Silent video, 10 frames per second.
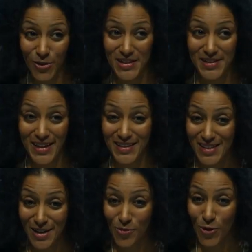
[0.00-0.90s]
on this
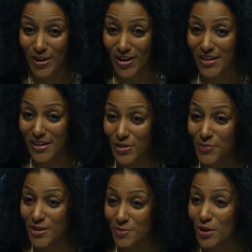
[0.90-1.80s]
Saturday morning. I think you
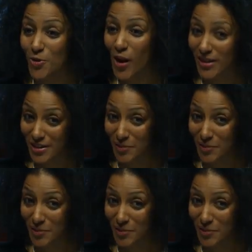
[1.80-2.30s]
must be quite